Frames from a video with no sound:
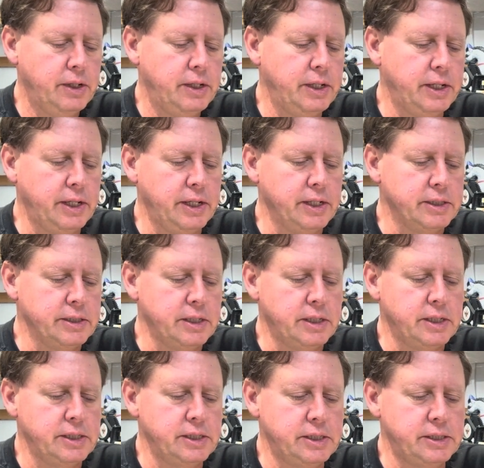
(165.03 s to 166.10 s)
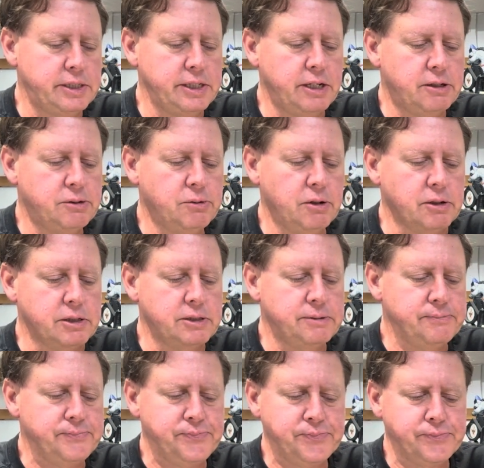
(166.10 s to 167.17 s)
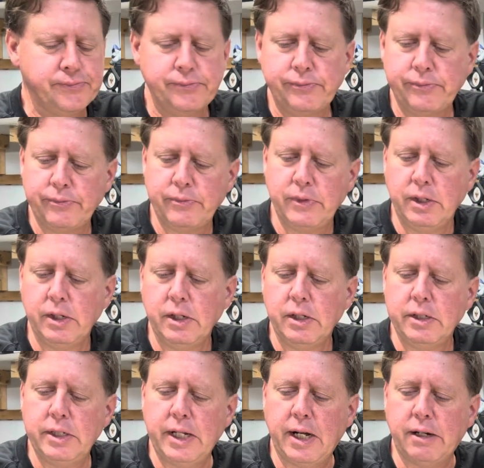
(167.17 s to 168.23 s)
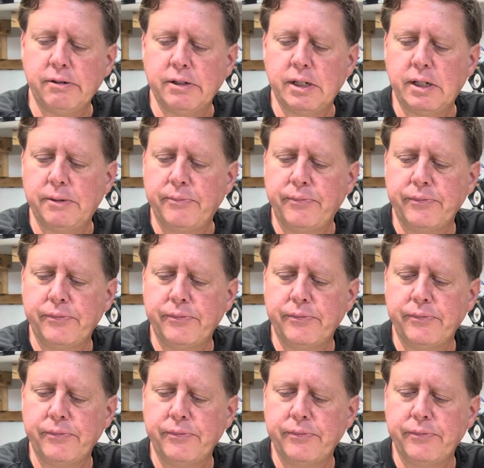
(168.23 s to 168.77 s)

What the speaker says: and see how it works. Now, a